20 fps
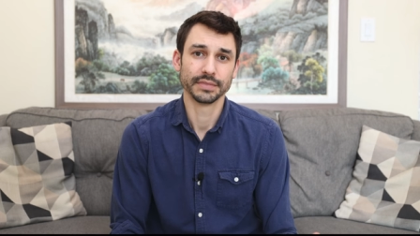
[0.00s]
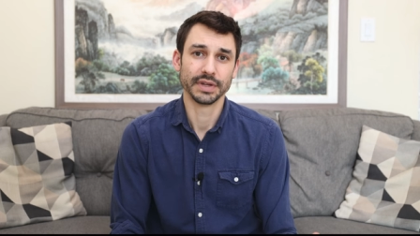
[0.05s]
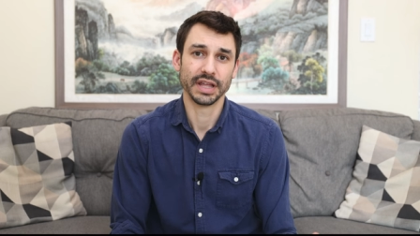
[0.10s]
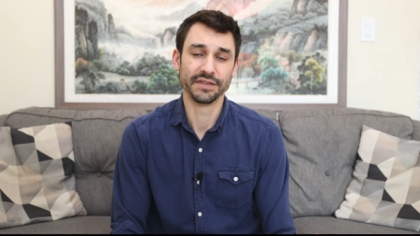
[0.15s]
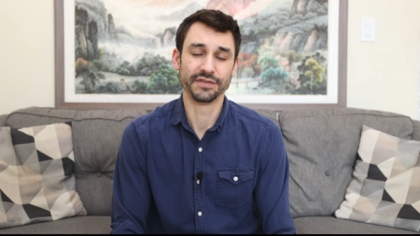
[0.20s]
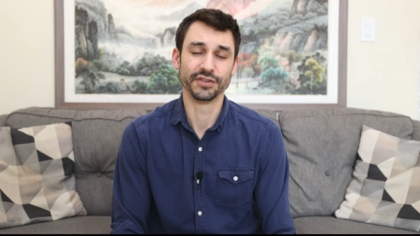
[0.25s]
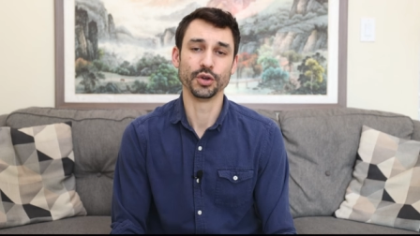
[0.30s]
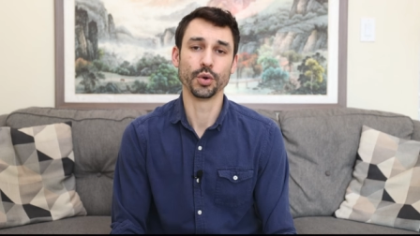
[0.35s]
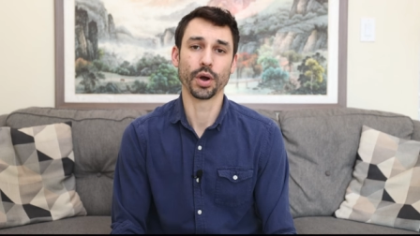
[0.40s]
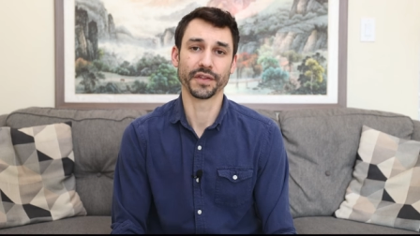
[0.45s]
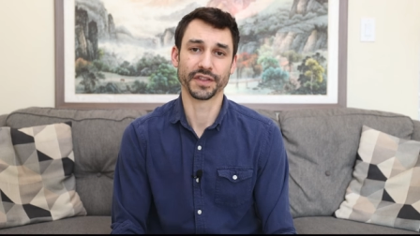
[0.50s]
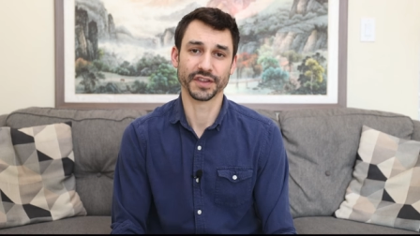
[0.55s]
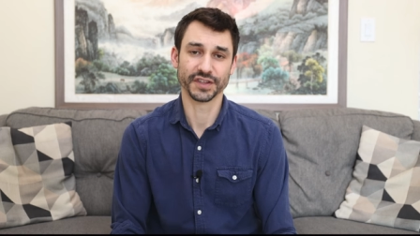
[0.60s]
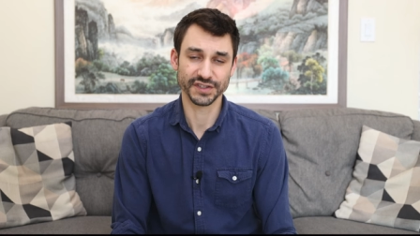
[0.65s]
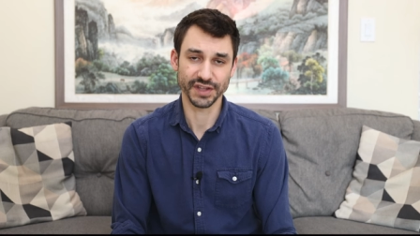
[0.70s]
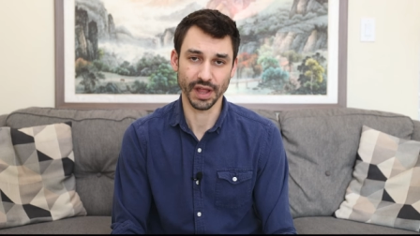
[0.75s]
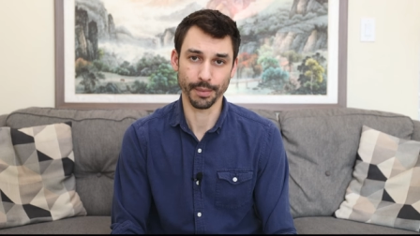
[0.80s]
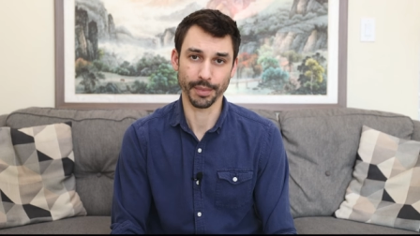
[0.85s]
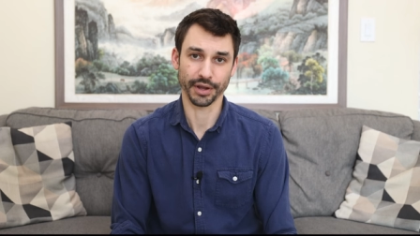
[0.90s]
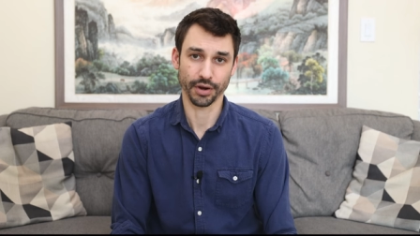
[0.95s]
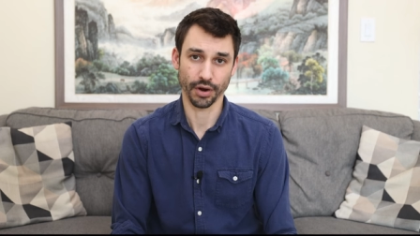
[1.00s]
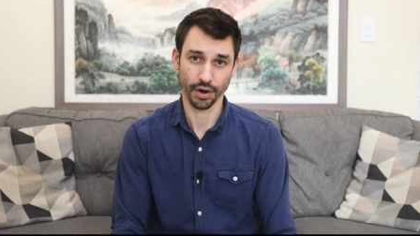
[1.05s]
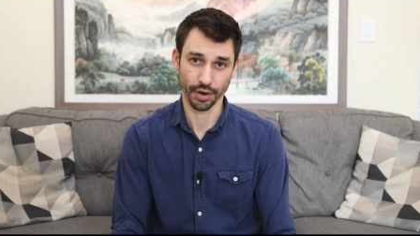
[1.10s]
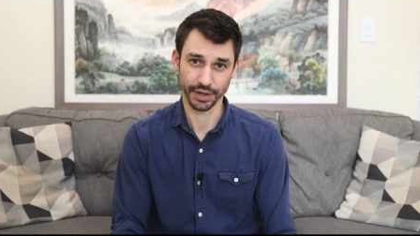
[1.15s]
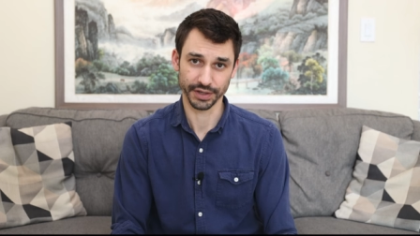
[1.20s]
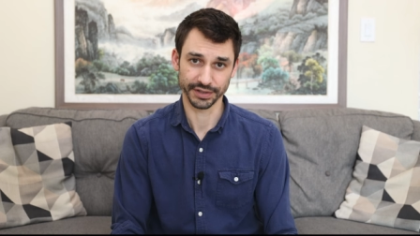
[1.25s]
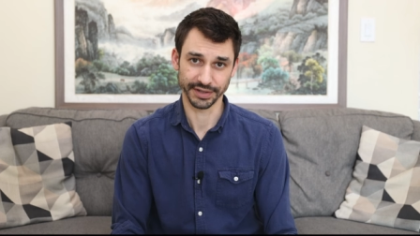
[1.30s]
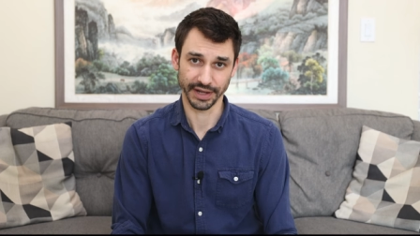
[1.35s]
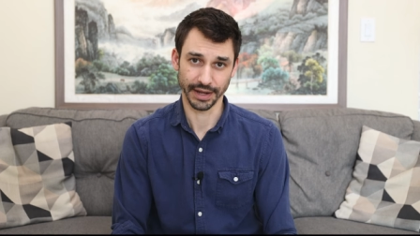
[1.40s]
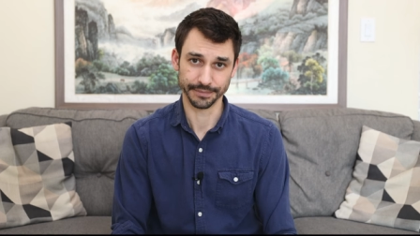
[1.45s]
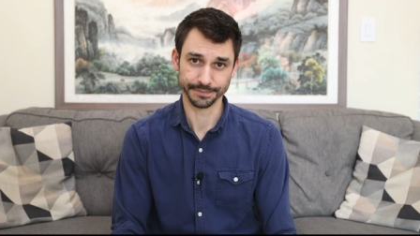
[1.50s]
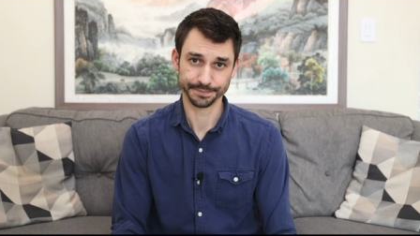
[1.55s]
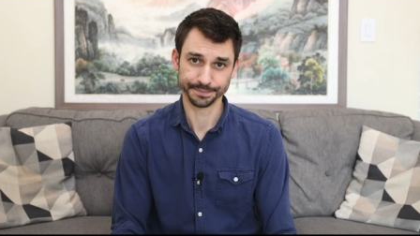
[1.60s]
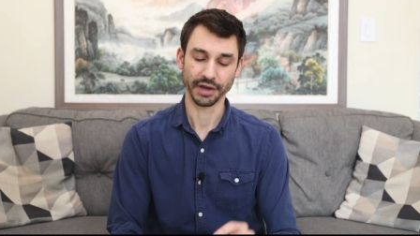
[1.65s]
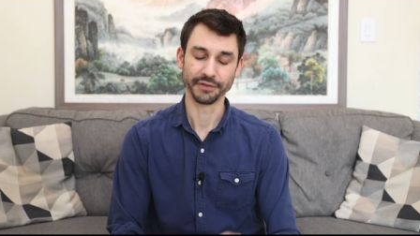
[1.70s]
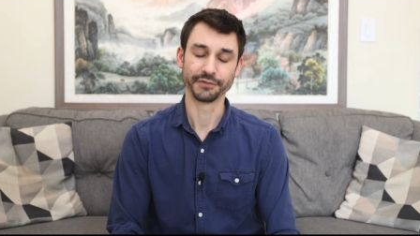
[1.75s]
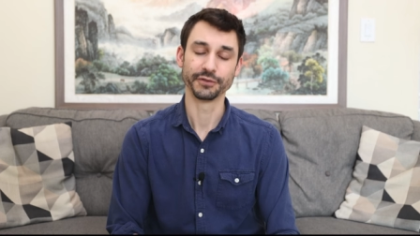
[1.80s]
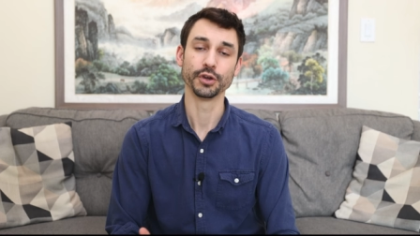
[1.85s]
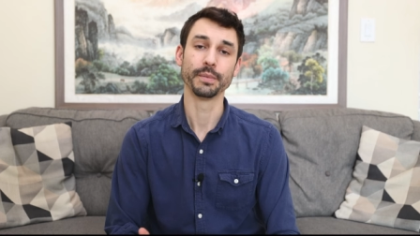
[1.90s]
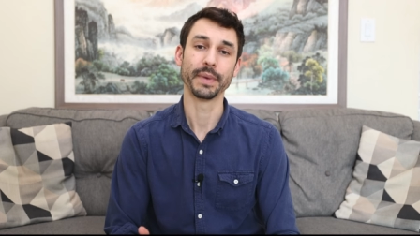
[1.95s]
if you are the stomach archetype?
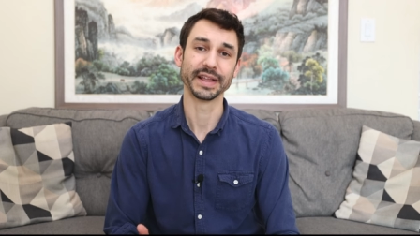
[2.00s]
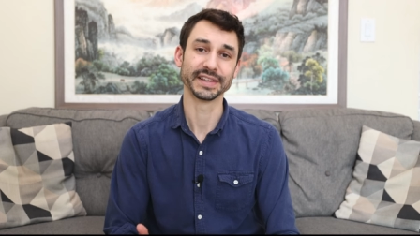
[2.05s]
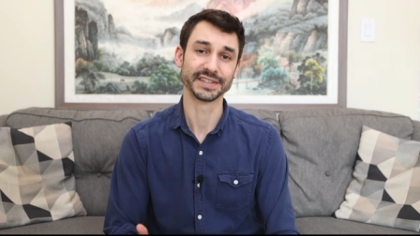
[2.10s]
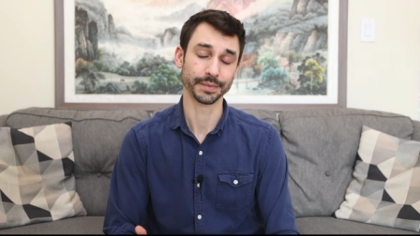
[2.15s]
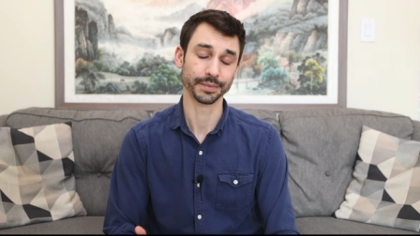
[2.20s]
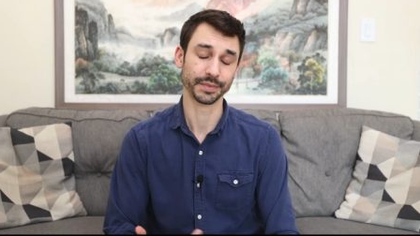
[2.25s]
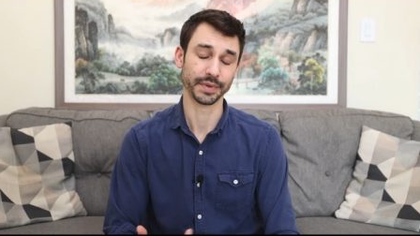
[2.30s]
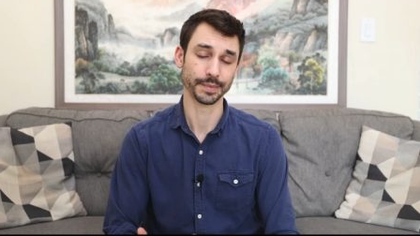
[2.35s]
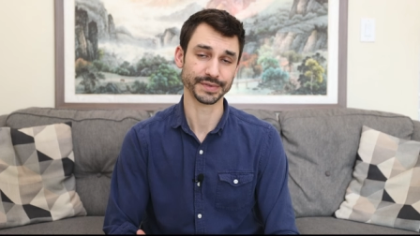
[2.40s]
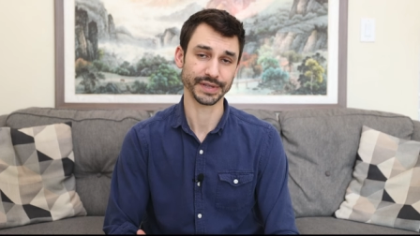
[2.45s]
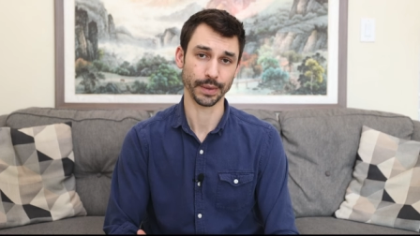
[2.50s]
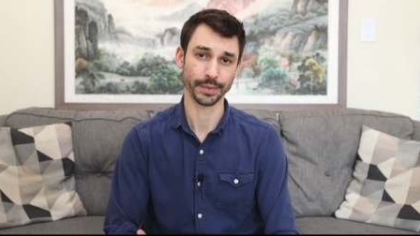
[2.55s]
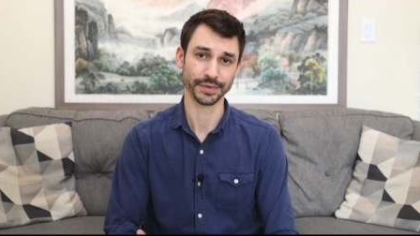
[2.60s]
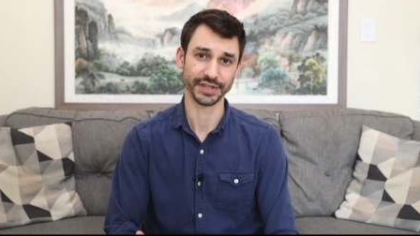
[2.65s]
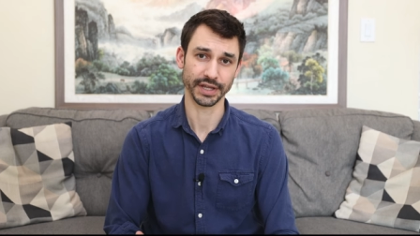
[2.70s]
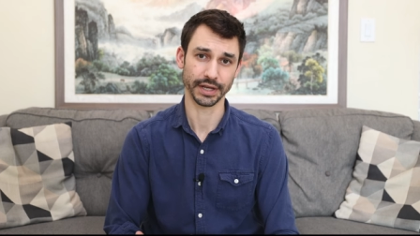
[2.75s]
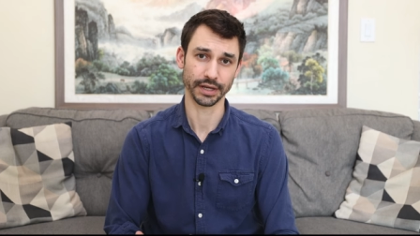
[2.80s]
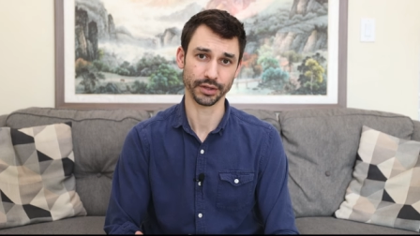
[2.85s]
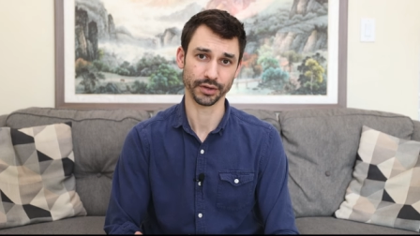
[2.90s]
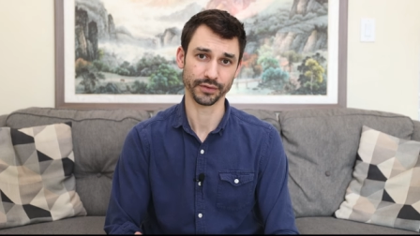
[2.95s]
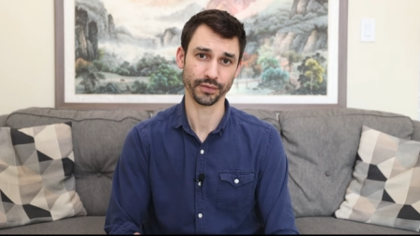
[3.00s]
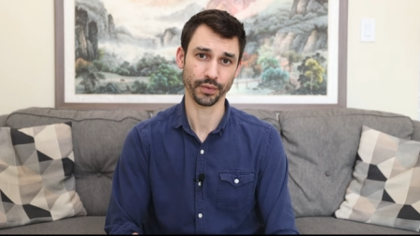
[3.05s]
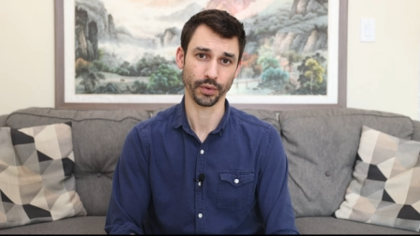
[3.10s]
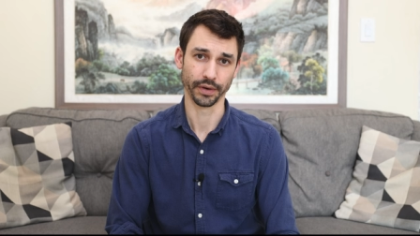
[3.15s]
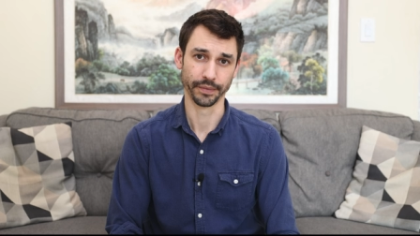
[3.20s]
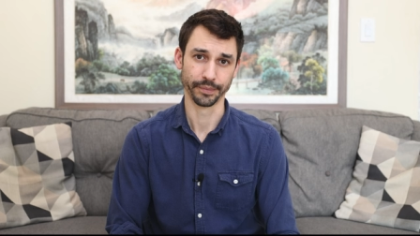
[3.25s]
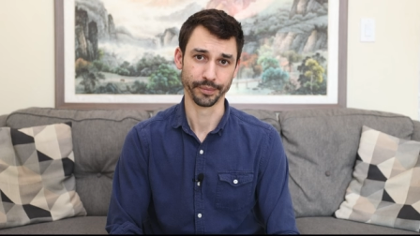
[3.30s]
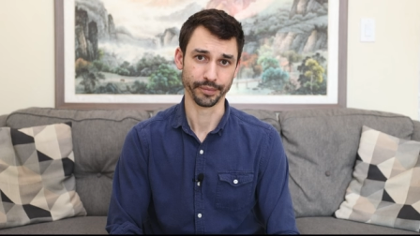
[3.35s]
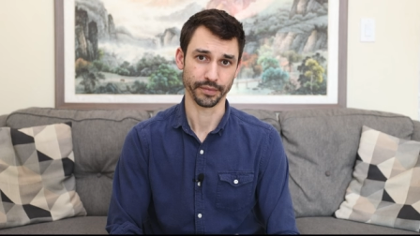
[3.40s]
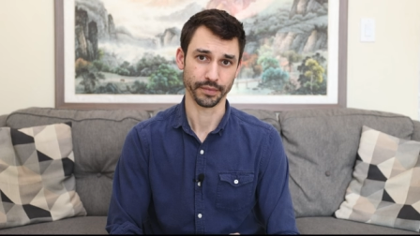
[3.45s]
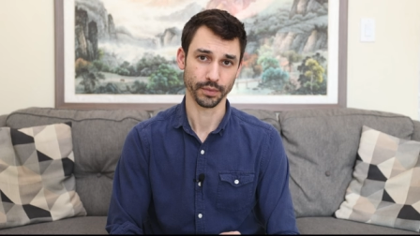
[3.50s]
A few main symptoms I would say to look for.